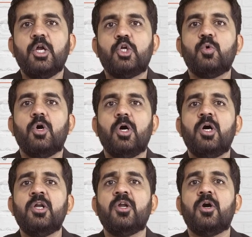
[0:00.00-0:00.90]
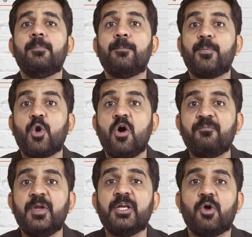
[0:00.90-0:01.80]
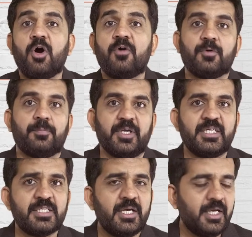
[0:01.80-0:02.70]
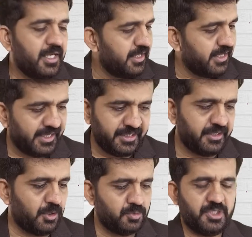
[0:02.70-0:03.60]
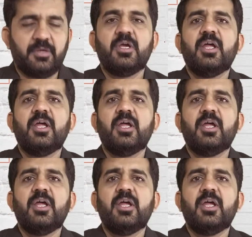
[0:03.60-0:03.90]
to earn a profit of rupees 90,000.